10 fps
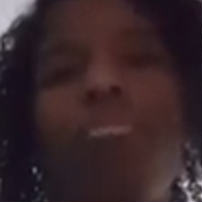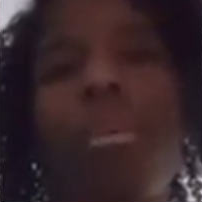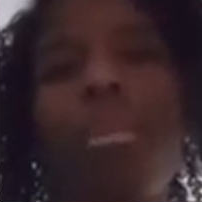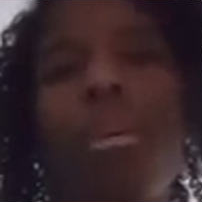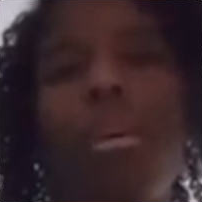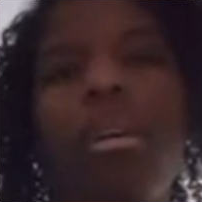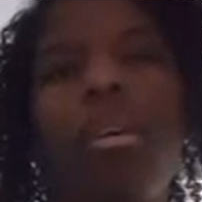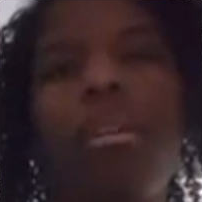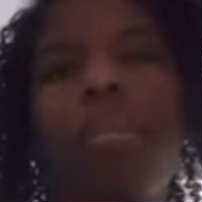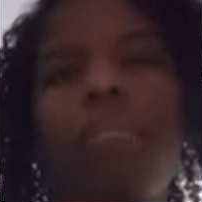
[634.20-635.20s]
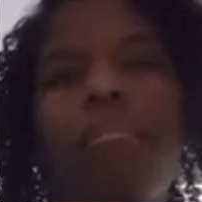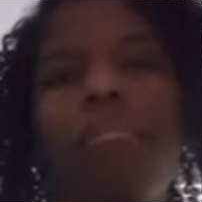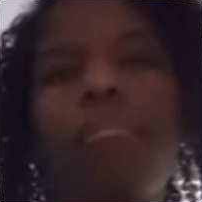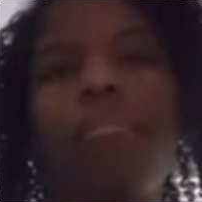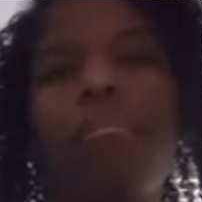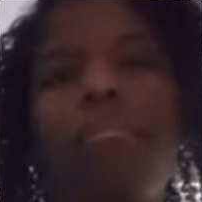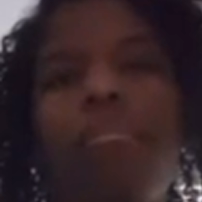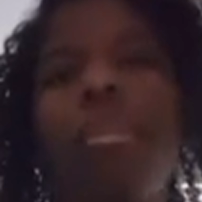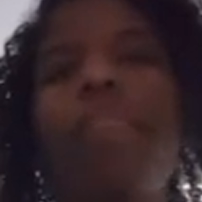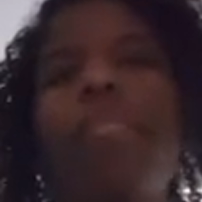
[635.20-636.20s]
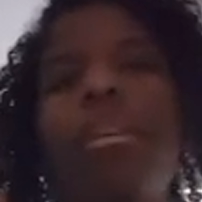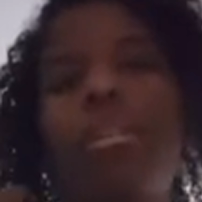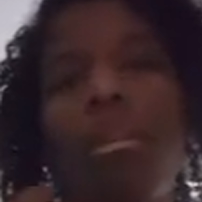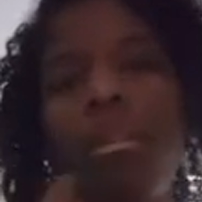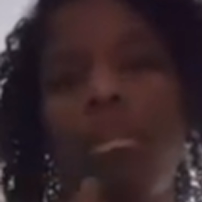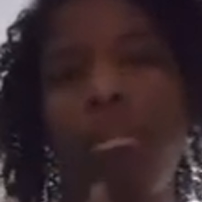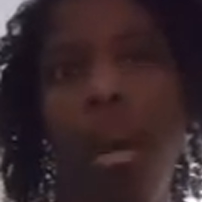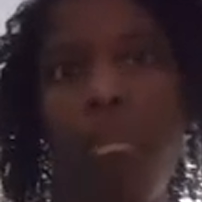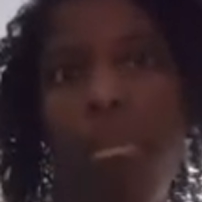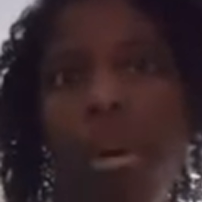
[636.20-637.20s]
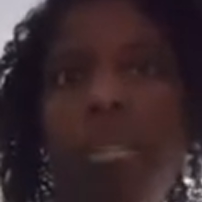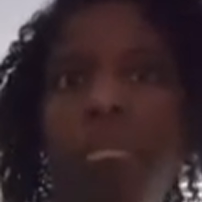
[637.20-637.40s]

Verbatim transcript: really loving the dark part of